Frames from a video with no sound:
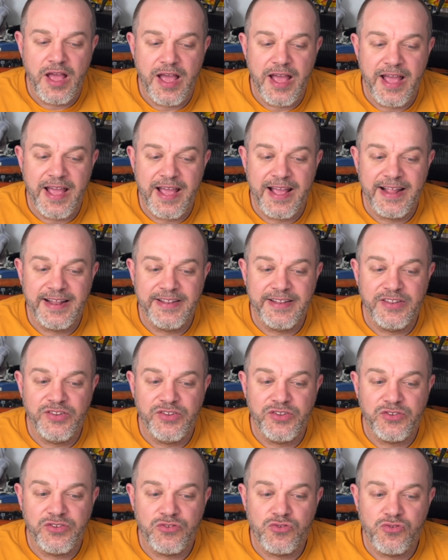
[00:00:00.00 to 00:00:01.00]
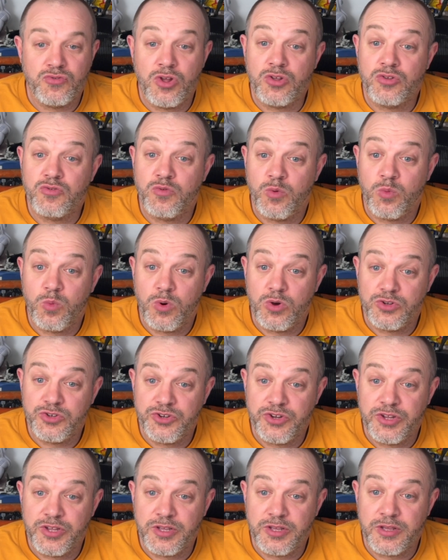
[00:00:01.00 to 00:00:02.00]
And thanks for
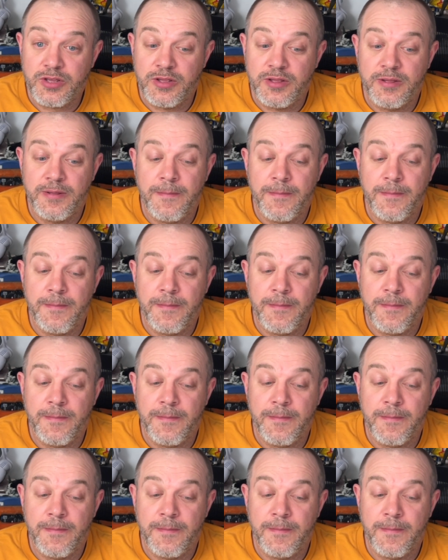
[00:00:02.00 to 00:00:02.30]
watching.